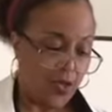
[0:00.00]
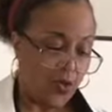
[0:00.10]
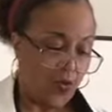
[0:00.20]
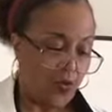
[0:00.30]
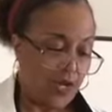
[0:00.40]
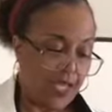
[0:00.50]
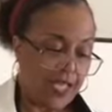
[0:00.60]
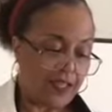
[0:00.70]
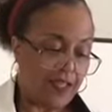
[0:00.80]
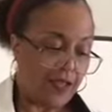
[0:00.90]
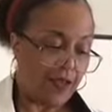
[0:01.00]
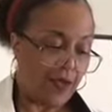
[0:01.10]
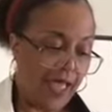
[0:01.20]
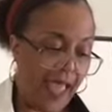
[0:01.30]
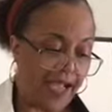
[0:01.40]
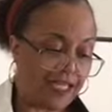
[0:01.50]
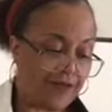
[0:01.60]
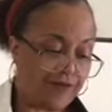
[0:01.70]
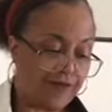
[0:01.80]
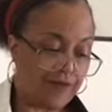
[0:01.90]
Look at the
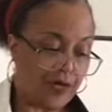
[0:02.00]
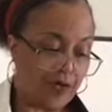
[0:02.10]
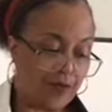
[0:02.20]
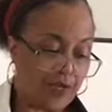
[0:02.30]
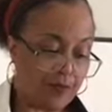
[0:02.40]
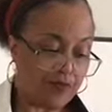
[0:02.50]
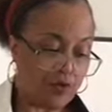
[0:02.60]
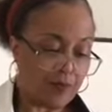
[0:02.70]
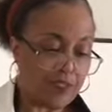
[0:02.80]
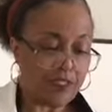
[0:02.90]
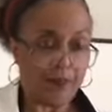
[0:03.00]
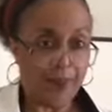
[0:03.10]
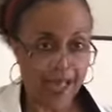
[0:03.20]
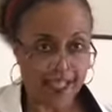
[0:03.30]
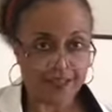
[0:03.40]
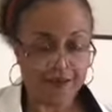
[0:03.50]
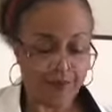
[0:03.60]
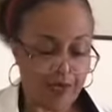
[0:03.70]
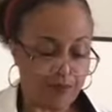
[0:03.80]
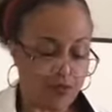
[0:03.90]
active reabsorption, the passive
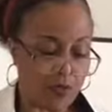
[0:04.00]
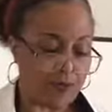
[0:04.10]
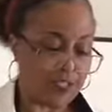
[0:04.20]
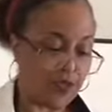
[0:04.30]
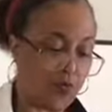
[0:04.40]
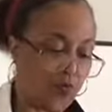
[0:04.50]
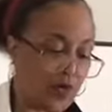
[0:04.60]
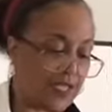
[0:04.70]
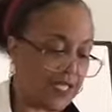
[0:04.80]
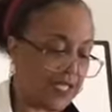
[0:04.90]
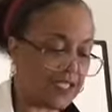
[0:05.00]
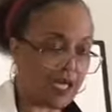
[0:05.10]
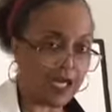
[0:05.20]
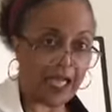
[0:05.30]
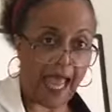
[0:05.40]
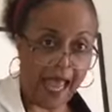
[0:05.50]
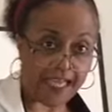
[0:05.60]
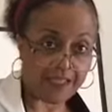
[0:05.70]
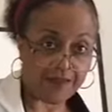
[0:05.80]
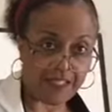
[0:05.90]
reabsorption, where things are
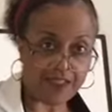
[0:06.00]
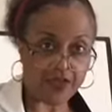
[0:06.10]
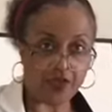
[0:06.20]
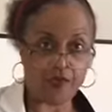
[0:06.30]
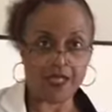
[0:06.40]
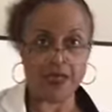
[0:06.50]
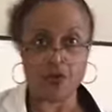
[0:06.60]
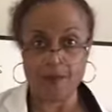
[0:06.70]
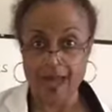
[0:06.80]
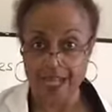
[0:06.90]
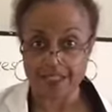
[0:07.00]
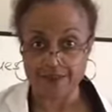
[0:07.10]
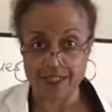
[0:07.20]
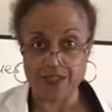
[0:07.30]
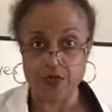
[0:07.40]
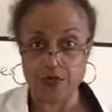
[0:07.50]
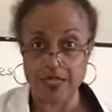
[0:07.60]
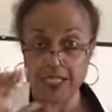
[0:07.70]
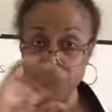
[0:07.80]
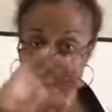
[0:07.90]
actively secreted or passively secreted.